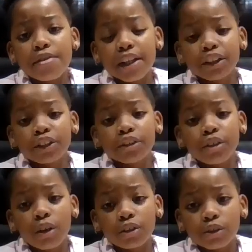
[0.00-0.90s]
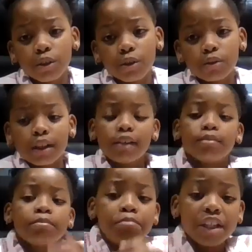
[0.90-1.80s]
They should also
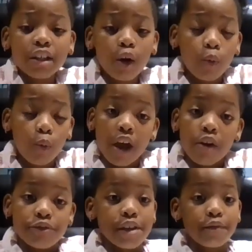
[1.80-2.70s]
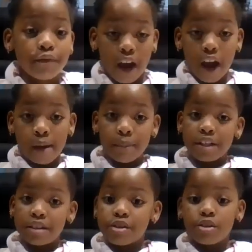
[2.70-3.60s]
be aware of the
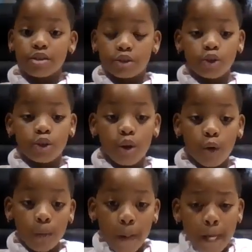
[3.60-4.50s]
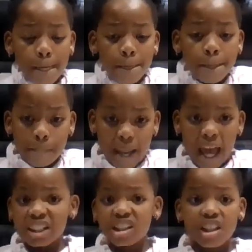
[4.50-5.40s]
environment, because
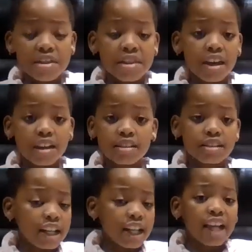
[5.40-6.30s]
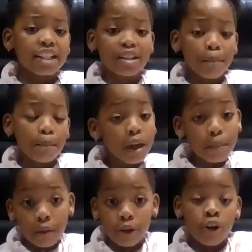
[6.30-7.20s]
nasty things and nasty
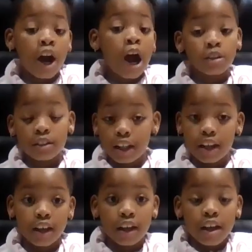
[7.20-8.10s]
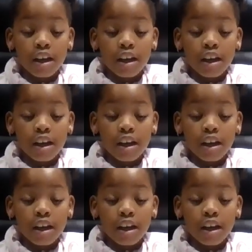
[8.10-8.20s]
people are out there